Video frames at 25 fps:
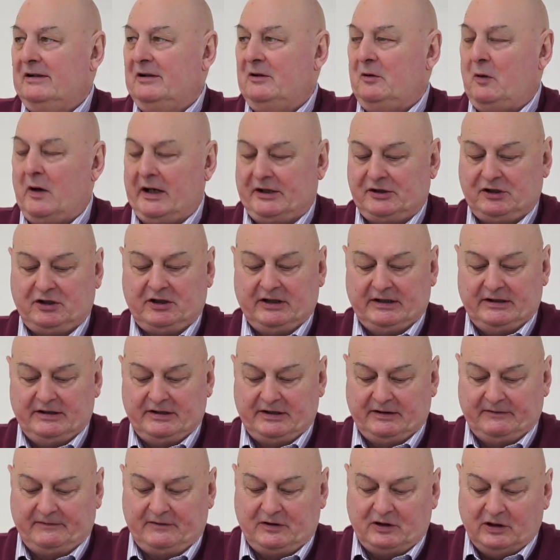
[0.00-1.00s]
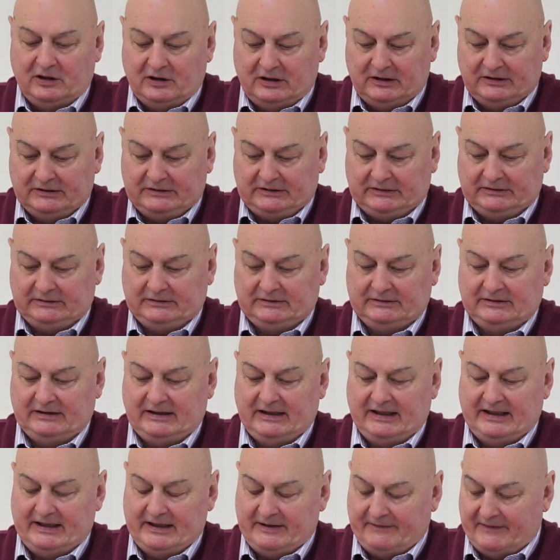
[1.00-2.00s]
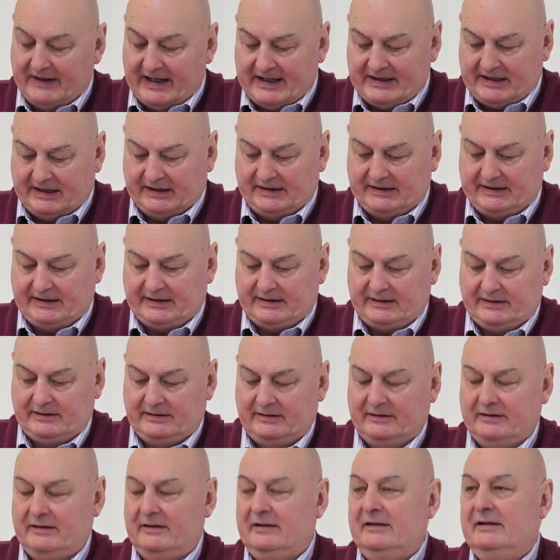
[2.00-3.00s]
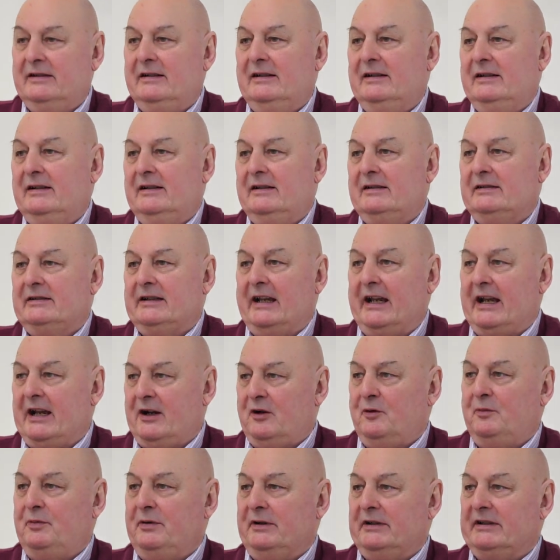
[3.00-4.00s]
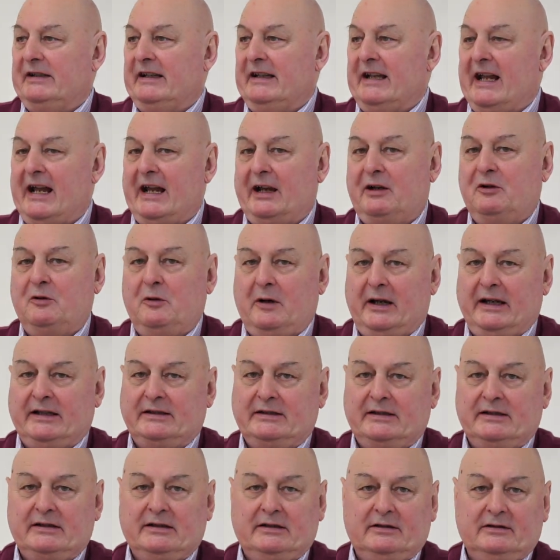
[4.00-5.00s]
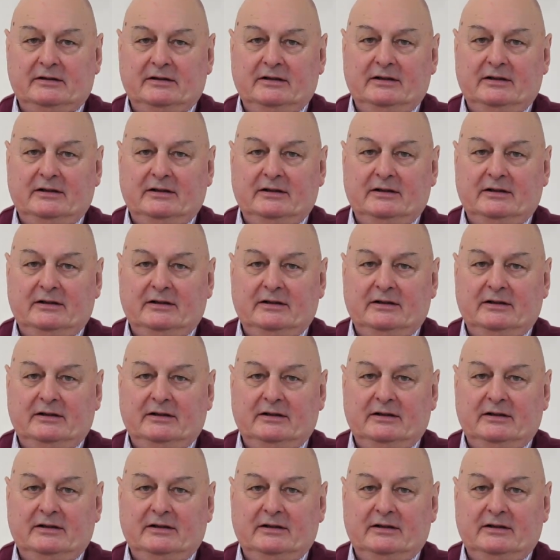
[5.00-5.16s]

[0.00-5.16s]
questions of God and of others to help us in our quest